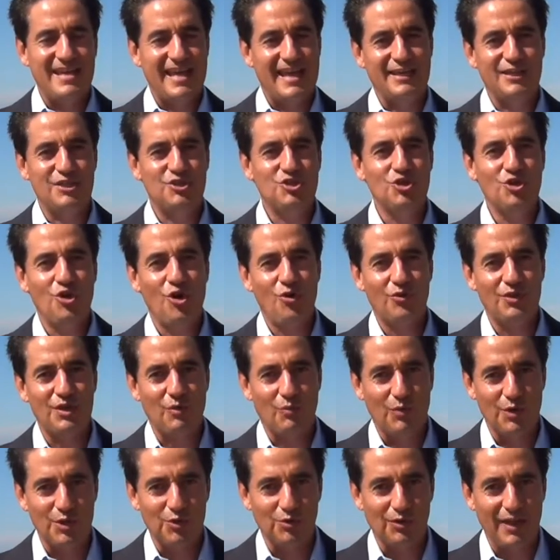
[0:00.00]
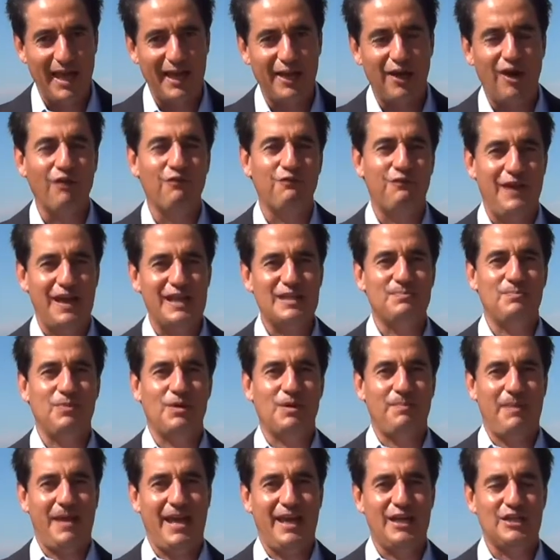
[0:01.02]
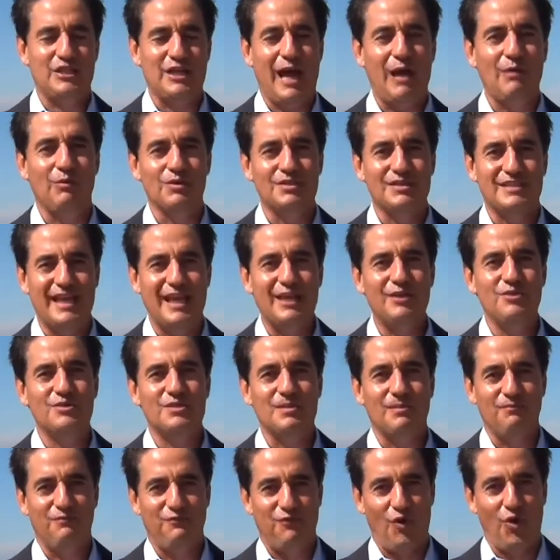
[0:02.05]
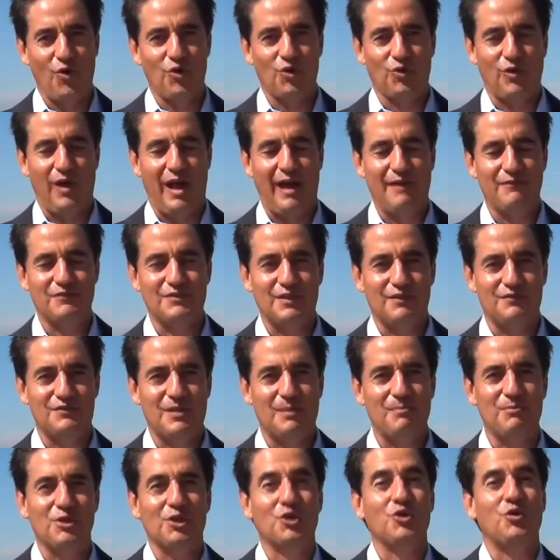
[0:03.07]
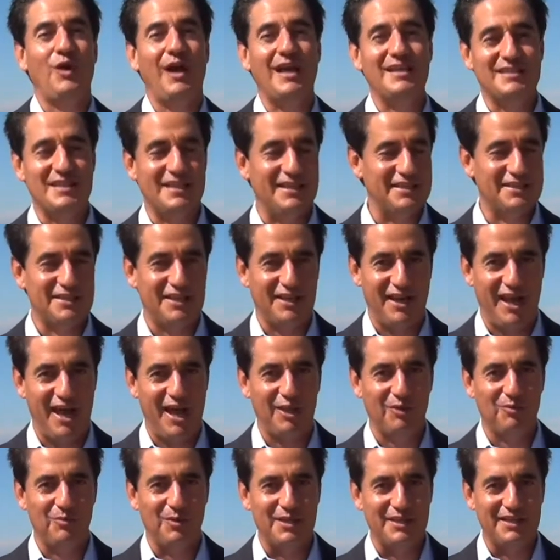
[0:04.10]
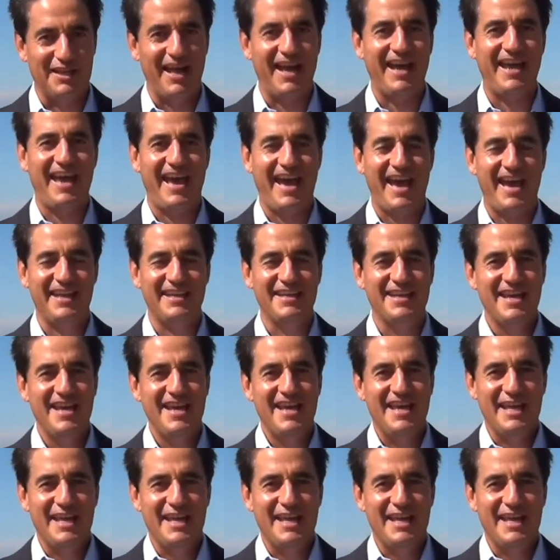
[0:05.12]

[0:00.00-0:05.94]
And did you know that when you like our Facebook page, I will send you some photographs of some of the craziness on Halloween that I had,